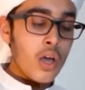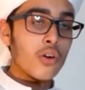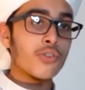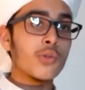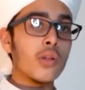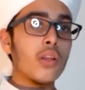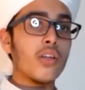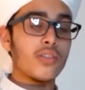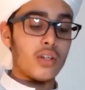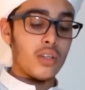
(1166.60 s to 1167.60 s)
Rasulullah
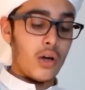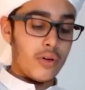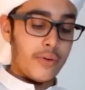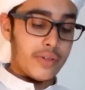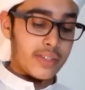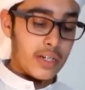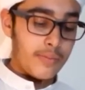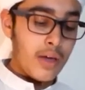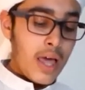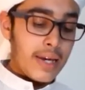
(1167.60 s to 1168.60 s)

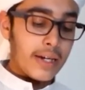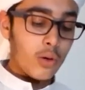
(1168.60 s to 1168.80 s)
sallallahu led